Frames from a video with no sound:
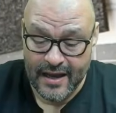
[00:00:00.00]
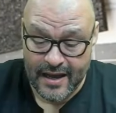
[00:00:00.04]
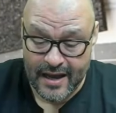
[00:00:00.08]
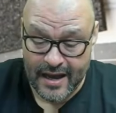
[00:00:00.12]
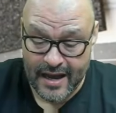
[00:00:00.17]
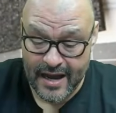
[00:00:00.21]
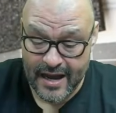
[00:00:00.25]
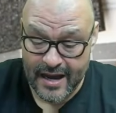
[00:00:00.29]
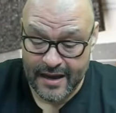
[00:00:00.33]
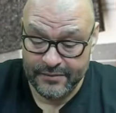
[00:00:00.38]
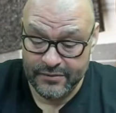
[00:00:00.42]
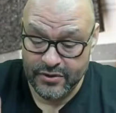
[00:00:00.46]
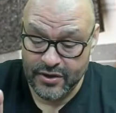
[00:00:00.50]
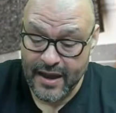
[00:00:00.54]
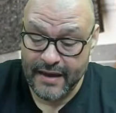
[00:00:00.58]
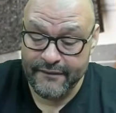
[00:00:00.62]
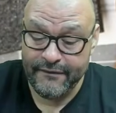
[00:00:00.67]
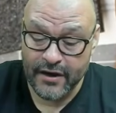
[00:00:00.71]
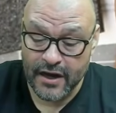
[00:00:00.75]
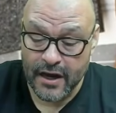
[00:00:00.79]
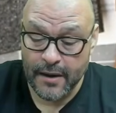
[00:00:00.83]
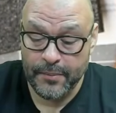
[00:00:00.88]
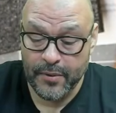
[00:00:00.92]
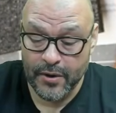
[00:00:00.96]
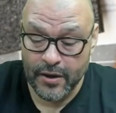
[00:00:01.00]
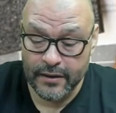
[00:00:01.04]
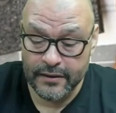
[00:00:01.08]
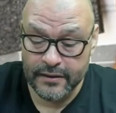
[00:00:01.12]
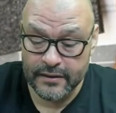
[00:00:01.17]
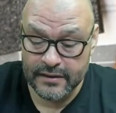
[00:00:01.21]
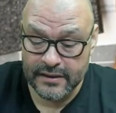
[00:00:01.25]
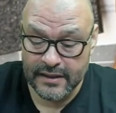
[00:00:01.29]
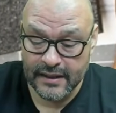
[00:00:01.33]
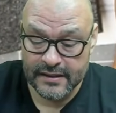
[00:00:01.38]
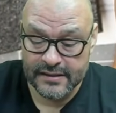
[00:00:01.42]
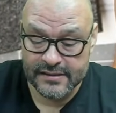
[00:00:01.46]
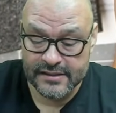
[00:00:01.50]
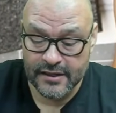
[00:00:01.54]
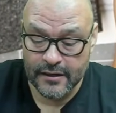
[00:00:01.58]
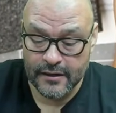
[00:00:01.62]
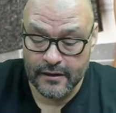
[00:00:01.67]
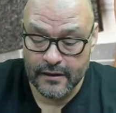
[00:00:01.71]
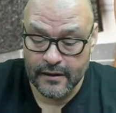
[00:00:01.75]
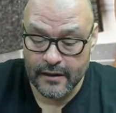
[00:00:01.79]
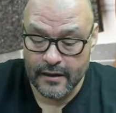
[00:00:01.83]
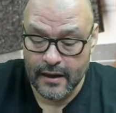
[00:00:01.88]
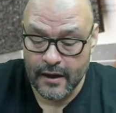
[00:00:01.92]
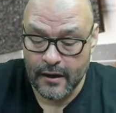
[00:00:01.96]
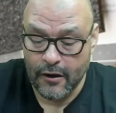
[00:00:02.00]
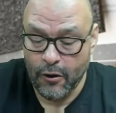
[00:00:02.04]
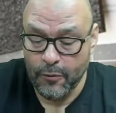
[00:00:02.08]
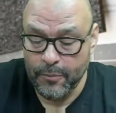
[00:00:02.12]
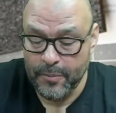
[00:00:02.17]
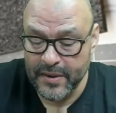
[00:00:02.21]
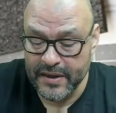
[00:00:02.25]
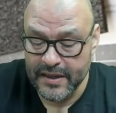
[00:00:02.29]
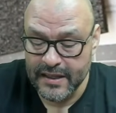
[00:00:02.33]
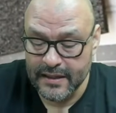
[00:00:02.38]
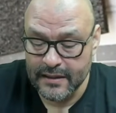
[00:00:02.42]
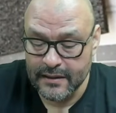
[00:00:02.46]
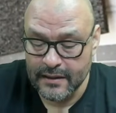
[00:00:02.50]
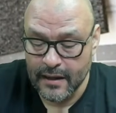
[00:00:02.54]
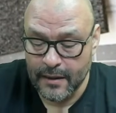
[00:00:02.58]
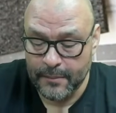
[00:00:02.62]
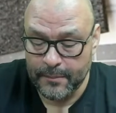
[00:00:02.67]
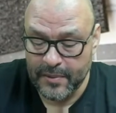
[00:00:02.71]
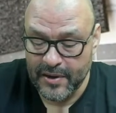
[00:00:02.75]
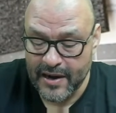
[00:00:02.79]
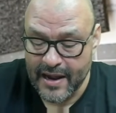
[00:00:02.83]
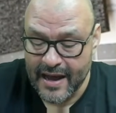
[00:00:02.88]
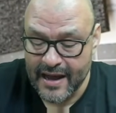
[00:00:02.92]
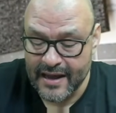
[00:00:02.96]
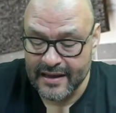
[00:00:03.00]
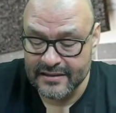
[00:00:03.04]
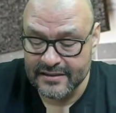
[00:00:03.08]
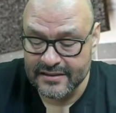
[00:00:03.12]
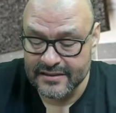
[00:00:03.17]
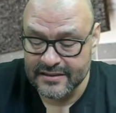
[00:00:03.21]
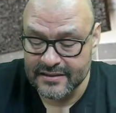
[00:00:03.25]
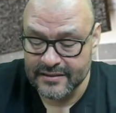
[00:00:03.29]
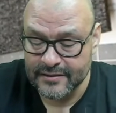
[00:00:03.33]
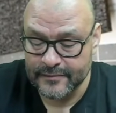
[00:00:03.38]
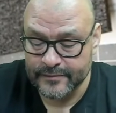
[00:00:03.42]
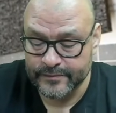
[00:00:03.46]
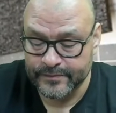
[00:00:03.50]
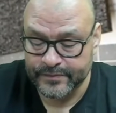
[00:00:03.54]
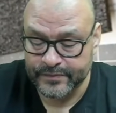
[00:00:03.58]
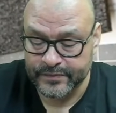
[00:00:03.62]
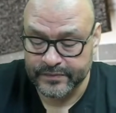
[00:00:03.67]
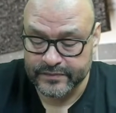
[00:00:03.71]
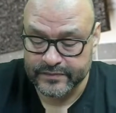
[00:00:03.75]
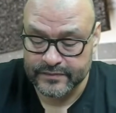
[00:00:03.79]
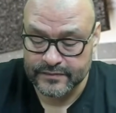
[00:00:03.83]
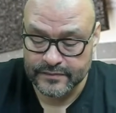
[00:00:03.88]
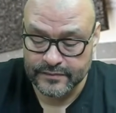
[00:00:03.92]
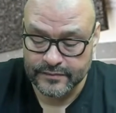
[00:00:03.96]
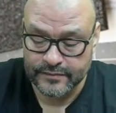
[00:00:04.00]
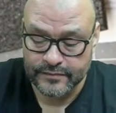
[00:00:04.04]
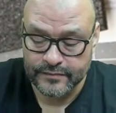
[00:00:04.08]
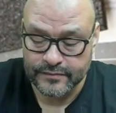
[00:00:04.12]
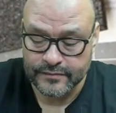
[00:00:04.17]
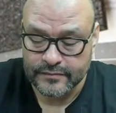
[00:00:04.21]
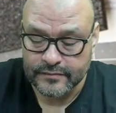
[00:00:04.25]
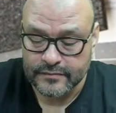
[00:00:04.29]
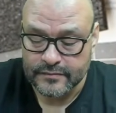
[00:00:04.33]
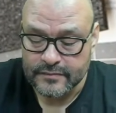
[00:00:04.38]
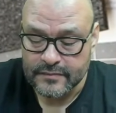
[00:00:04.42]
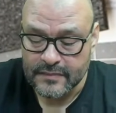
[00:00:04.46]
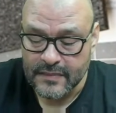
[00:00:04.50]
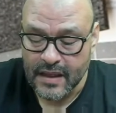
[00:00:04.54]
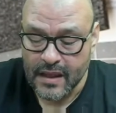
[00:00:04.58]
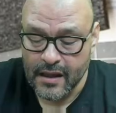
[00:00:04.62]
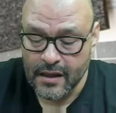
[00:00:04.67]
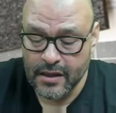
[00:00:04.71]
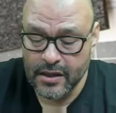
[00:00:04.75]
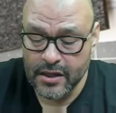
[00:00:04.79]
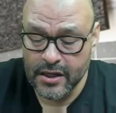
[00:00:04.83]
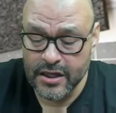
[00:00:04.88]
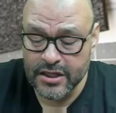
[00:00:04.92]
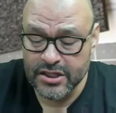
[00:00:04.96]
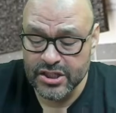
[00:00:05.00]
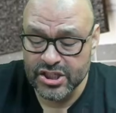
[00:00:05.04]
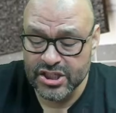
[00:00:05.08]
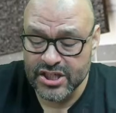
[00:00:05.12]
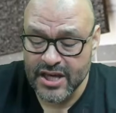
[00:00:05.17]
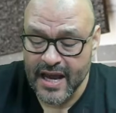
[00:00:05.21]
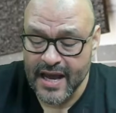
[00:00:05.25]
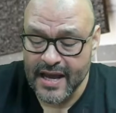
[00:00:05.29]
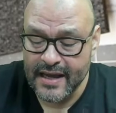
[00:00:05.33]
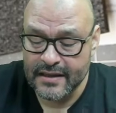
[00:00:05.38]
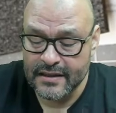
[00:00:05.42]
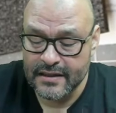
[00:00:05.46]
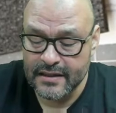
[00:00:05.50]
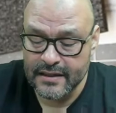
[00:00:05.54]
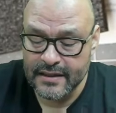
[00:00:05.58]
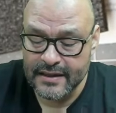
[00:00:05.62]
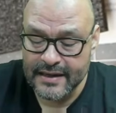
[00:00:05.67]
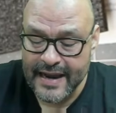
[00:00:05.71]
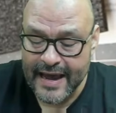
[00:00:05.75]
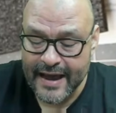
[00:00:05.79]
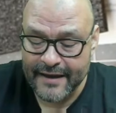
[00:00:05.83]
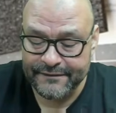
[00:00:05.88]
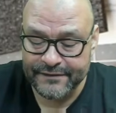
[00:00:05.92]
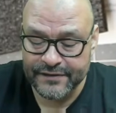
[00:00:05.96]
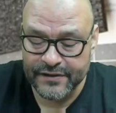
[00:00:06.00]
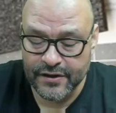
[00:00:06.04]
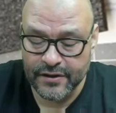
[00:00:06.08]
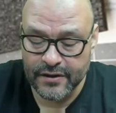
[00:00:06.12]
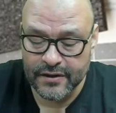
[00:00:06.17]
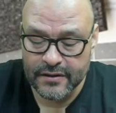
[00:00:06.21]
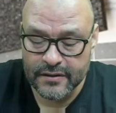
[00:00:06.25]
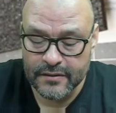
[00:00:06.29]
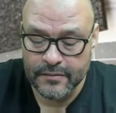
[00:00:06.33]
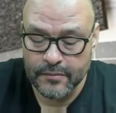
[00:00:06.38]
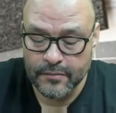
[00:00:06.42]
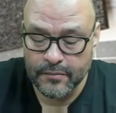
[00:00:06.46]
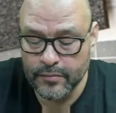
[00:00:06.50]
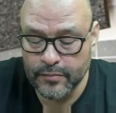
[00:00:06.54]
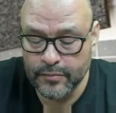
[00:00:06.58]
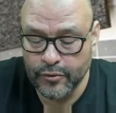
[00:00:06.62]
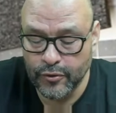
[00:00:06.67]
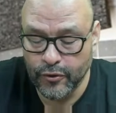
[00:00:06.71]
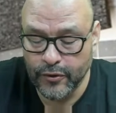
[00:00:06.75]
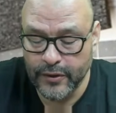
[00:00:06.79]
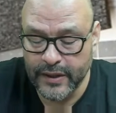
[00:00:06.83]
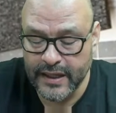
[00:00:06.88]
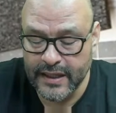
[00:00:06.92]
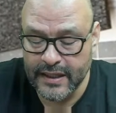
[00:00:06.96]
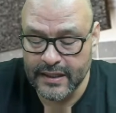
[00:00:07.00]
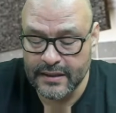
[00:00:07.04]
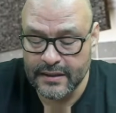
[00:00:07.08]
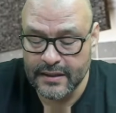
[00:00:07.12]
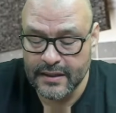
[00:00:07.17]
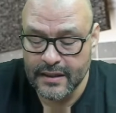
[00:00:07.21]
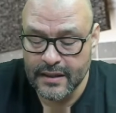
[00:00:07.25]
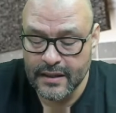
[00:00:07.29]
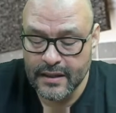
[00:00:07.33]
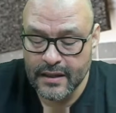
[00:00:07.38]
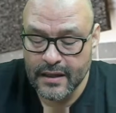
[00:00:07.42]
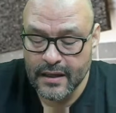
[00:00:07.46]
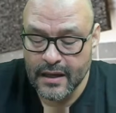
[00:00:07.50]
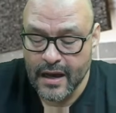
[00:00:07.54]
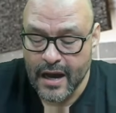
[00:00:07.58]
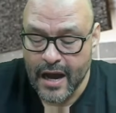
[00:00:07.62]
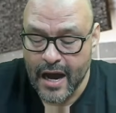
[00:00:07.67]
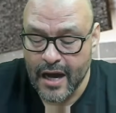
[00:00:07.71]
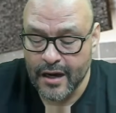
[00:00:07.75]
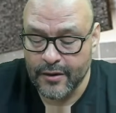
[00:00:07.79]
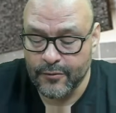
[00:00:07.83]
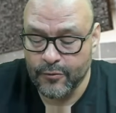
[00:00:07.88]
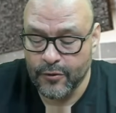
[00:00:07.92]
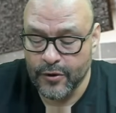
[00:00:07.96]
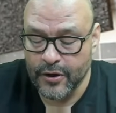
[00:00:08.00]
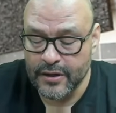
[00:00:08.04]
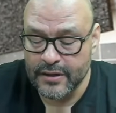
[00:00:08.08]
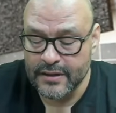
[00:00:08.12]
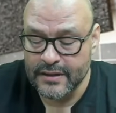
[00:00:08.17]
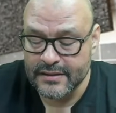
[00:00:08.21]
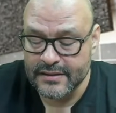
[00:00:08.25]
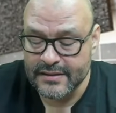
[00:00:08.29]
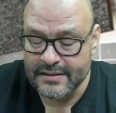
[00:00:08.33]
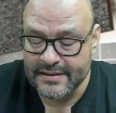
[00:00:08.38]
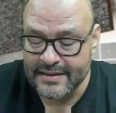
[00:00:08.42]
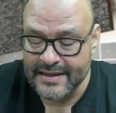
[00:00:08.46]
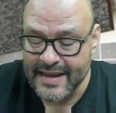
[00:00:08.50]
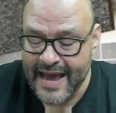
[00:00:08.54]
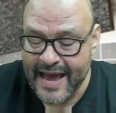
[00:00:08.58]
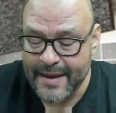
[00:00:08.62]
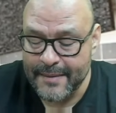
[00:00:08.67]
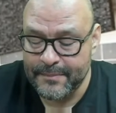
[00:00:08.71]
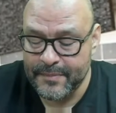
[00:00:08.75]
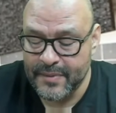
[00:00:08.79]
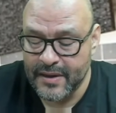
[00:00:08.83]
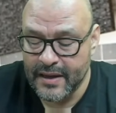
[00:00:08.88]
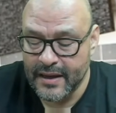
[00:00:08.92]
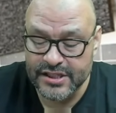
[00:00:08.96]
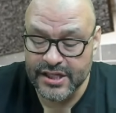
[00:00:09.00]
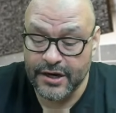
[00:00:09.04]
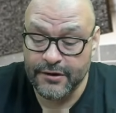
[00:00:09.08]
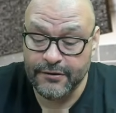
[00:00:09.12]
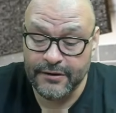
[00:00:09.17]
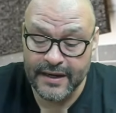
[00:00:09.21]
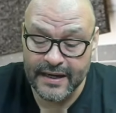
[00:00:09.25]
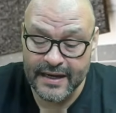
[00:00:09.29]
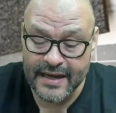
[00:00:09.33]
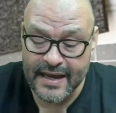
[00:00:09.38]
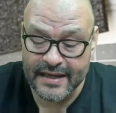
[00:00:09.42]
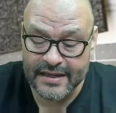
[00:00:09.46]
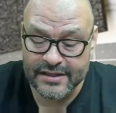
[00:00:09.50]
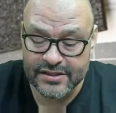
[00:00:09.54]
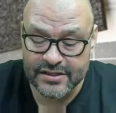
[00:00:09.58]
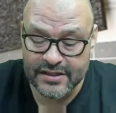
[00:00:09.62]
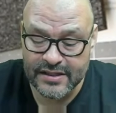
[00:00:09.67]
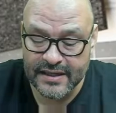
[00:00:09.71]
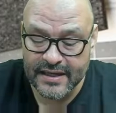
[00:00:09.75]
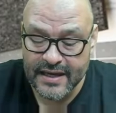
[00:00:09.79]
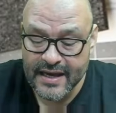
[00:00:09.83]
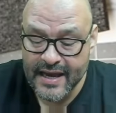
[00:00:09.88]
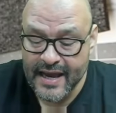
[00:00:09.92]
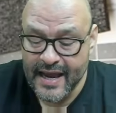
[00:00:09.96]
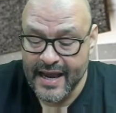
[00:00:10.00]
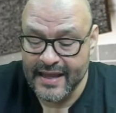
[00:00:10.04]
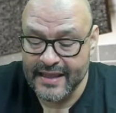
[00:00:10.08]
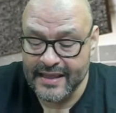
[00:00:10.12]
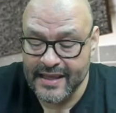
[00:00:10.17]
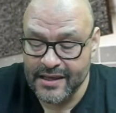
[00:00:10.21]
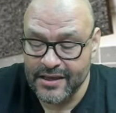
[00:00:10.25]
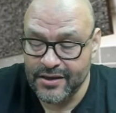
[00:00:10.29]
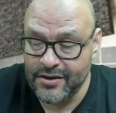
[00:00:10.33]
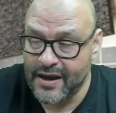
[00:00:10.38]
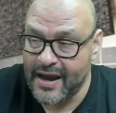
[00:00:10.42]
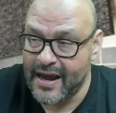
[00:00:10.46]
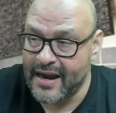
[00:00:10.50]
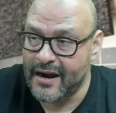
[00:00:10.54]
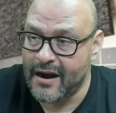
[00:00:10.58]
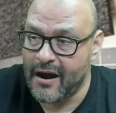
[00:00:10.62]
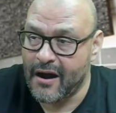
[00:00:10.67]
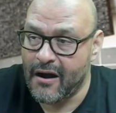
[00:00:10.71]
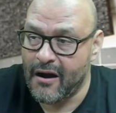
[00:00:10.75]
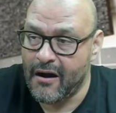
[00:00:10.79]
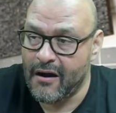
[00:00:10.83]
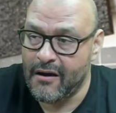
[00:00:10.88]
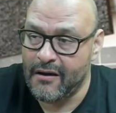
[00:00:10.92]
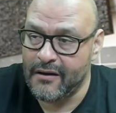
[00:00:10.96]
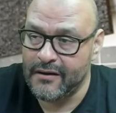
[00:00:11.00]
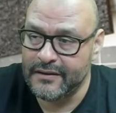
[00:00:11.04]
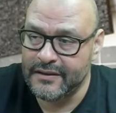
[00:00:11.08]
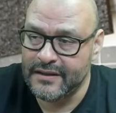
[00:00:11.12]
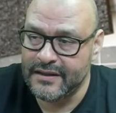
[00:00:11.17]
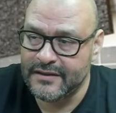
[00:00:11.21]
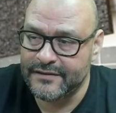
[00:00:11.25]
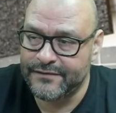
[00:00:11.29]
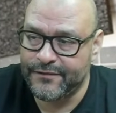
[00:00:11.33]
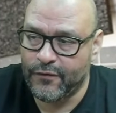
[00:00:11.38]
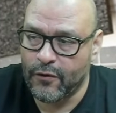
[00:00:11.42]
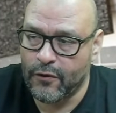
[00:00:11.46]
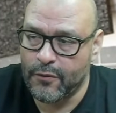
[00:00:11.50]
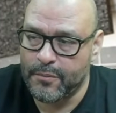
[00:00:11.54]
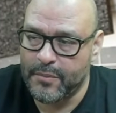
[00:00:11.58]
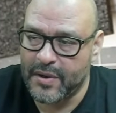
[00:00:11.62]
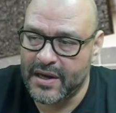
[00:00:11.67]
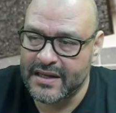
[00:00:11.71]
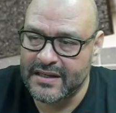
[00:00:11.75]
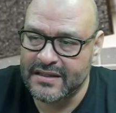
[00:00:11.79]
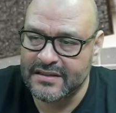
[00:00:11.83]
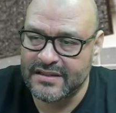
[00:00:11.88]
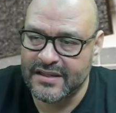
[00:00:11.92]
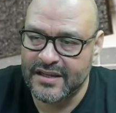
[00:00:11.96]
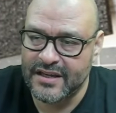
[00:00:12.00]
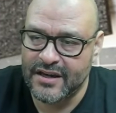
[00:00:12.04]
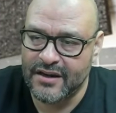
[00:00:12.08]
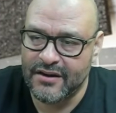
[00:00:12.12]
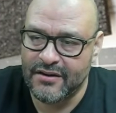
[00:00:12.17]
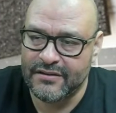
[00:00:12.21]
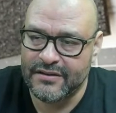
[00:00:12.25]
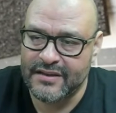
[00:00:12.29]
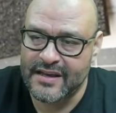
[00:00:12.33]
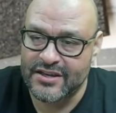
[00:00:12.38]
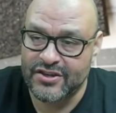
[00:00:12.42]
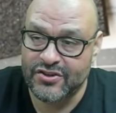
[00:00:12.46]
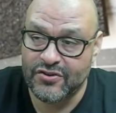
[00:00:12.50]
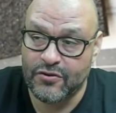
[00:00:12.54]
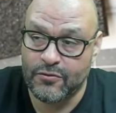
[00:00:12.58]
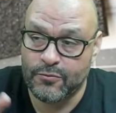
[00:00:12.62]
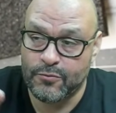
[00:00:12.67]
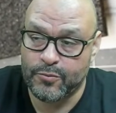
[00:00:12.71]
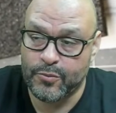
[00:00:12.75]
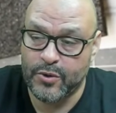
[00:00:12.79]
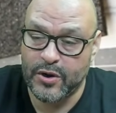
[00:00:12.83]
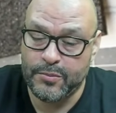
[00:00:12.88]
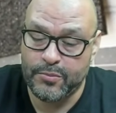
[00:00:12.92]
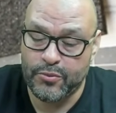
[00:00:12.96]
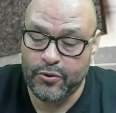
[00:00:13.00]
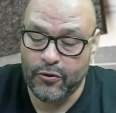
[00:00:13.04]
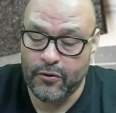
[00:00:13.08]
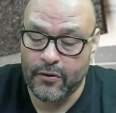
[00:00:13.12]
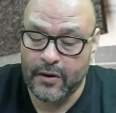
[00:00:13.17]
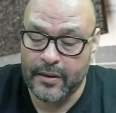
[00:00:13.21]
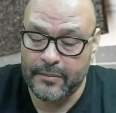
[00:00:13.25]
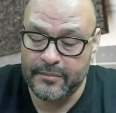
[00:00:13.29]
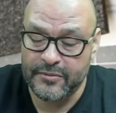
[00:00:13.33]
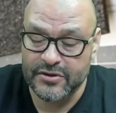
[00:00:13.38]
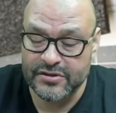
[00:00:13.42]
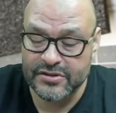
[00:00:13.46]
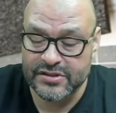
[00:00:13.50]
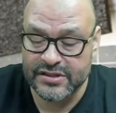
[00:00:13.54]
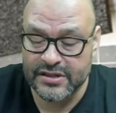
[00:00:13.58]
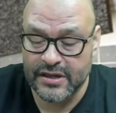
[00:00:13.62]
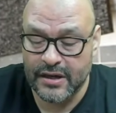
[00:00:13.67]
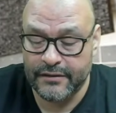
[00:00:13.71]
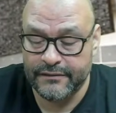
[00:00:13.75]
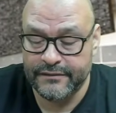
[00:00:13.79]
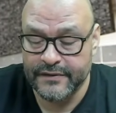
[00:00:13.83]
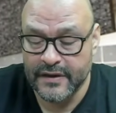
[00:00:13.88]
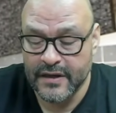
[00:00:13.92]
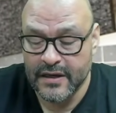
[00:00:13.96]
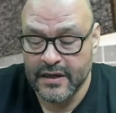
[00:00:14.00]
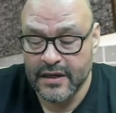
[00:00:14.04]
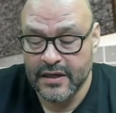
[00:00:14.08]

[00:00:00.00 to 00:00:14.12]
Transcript: You have a couple other things here. Opening, applause, gunshot, laughter, booing, awkward, slap, cheering actually. And then you got all these 4 buttons in here that you could pre-program yourself.